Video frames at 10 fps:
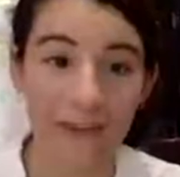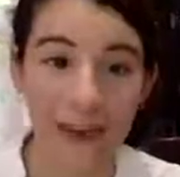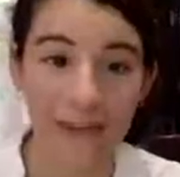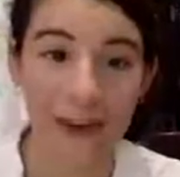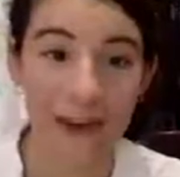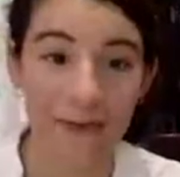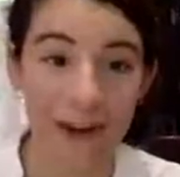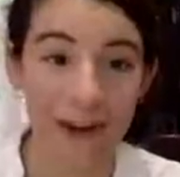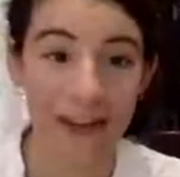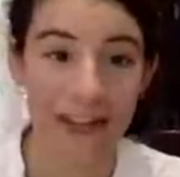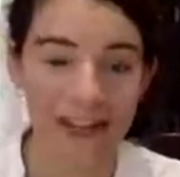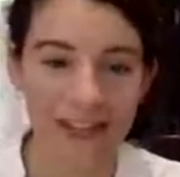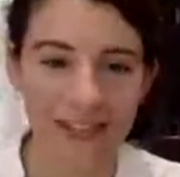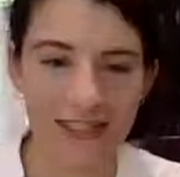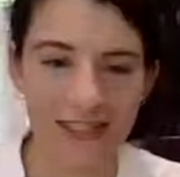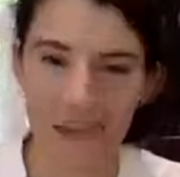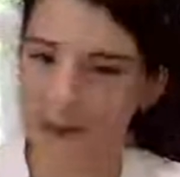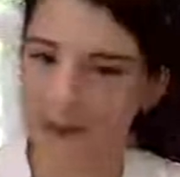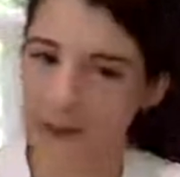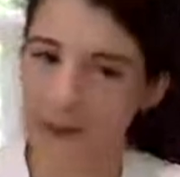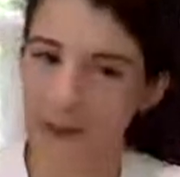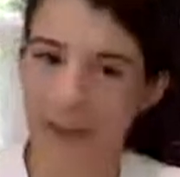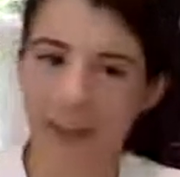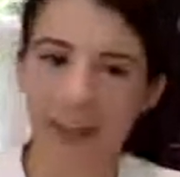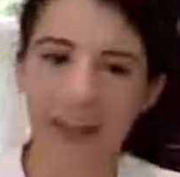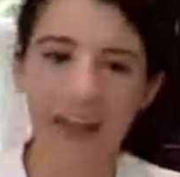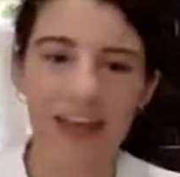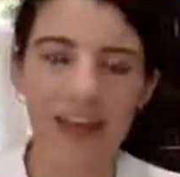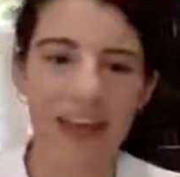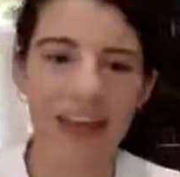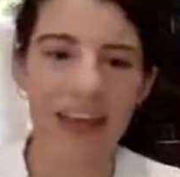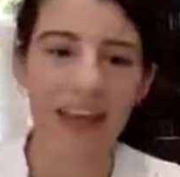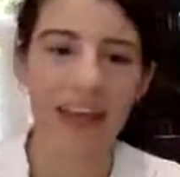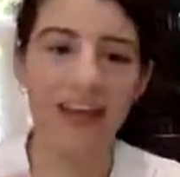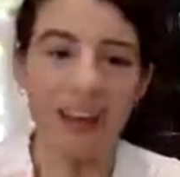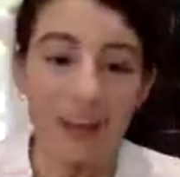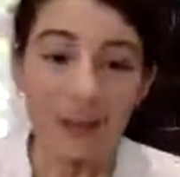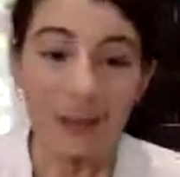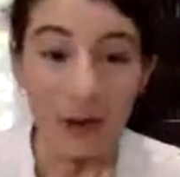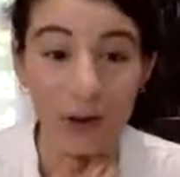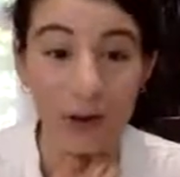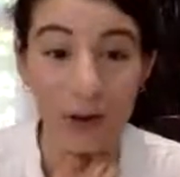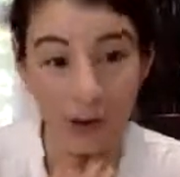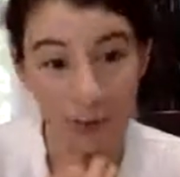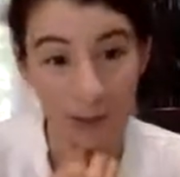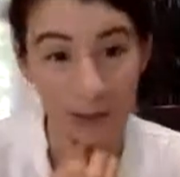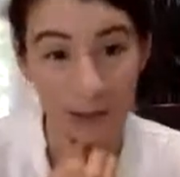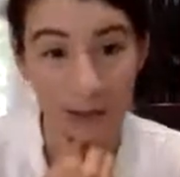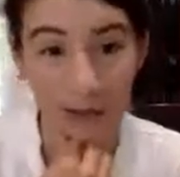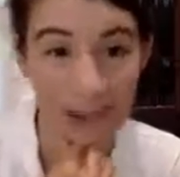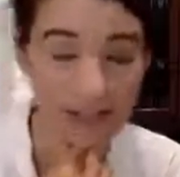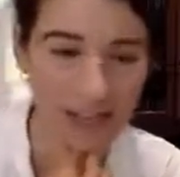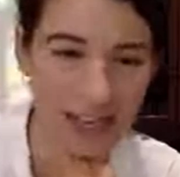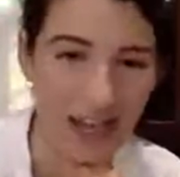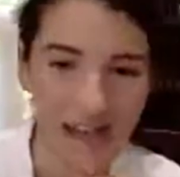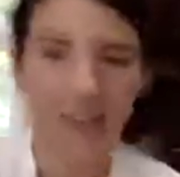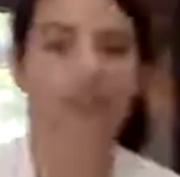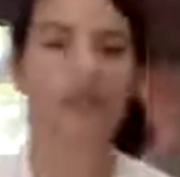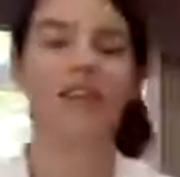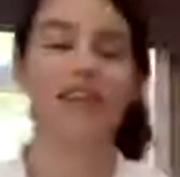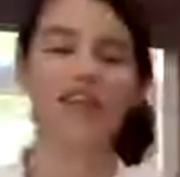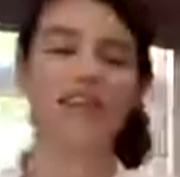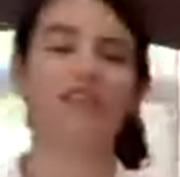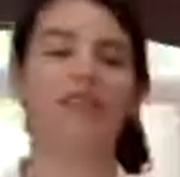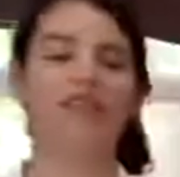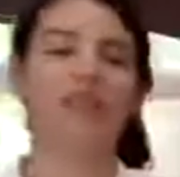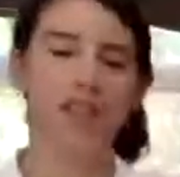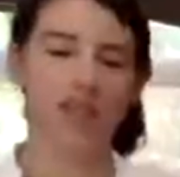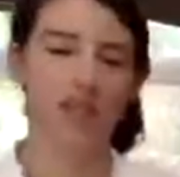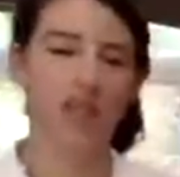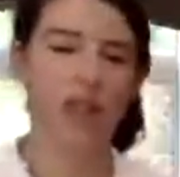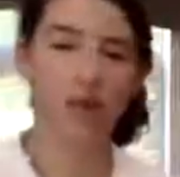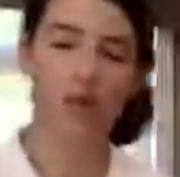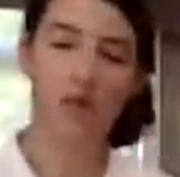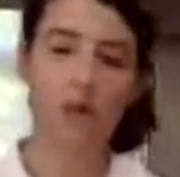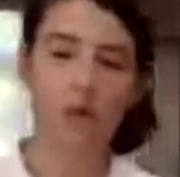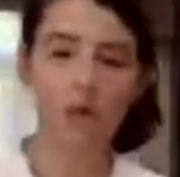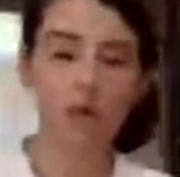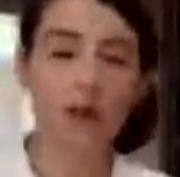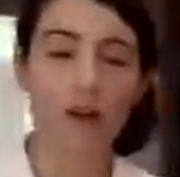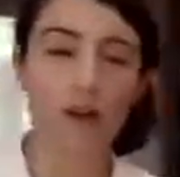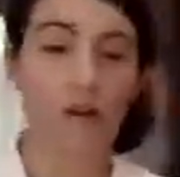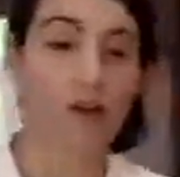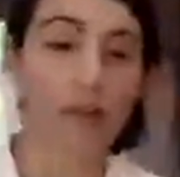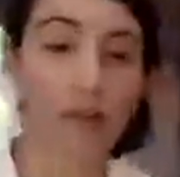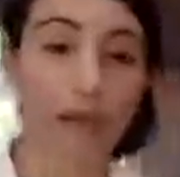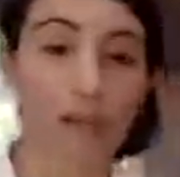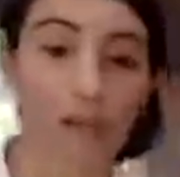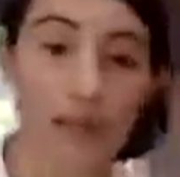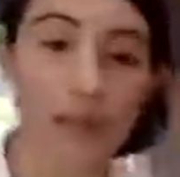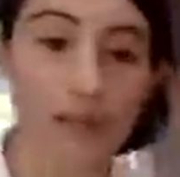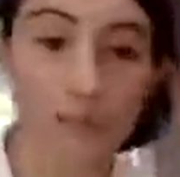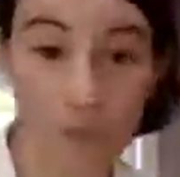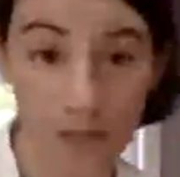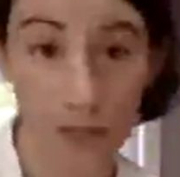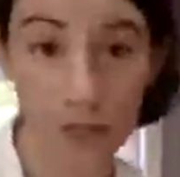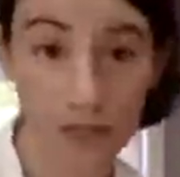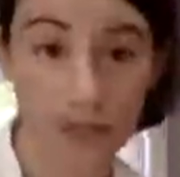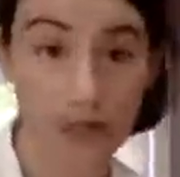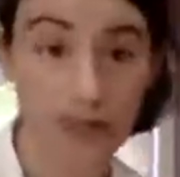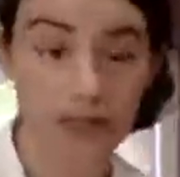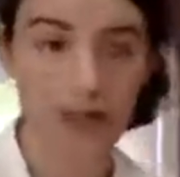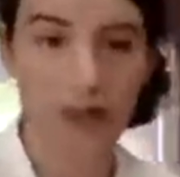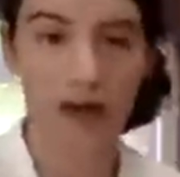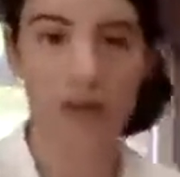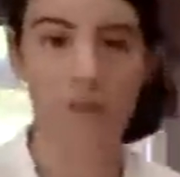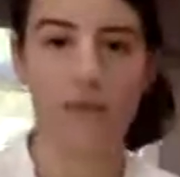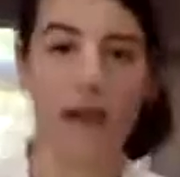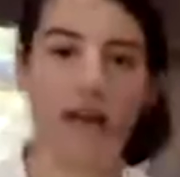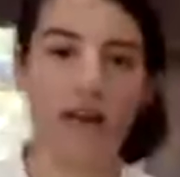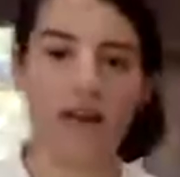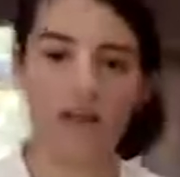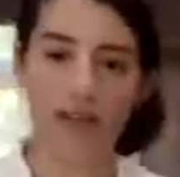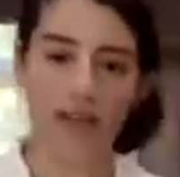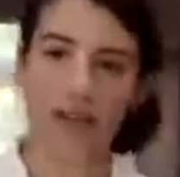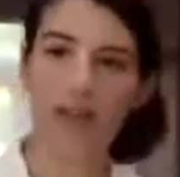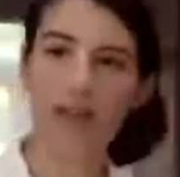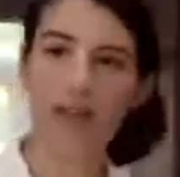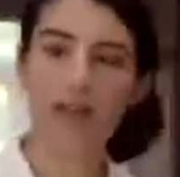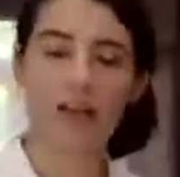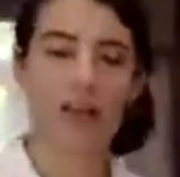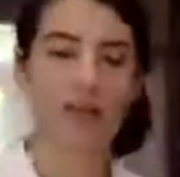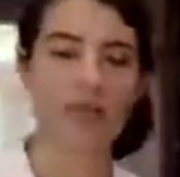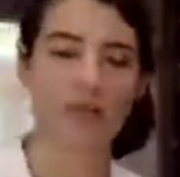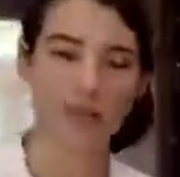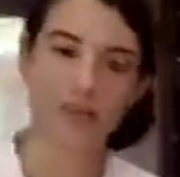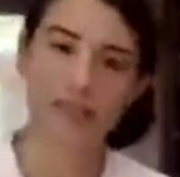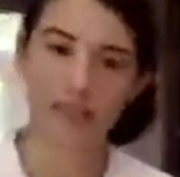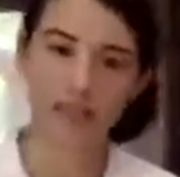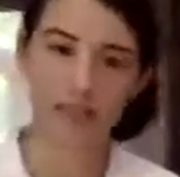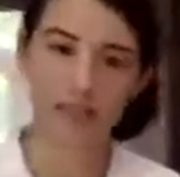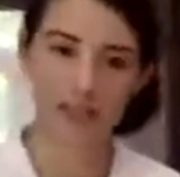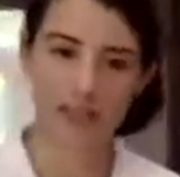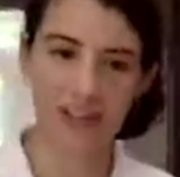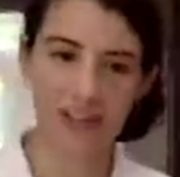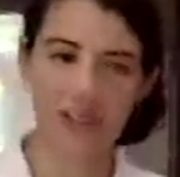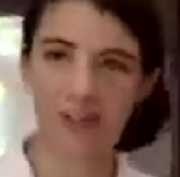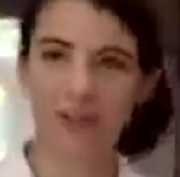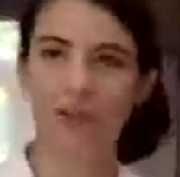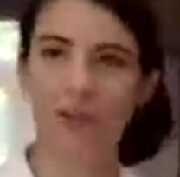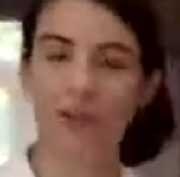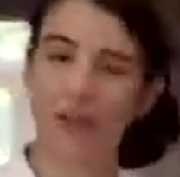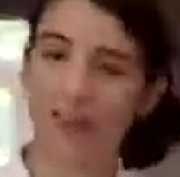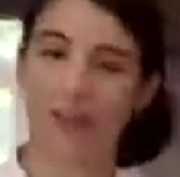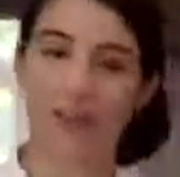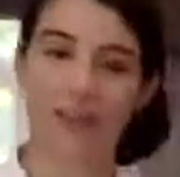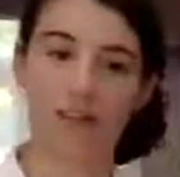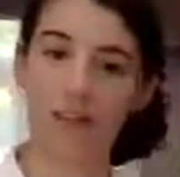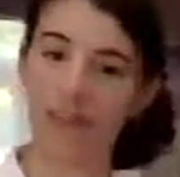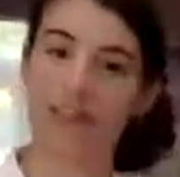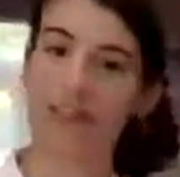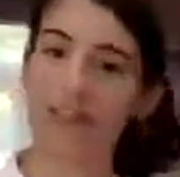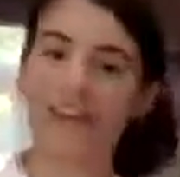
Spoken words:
ever had Friday night Shabbat dinner with us, then you know all about Marag Geeg. It's this delicious chicken soup. So, Marag Geeg literally means marag means sauce, and Geeg means chicken, so sauce with chicken.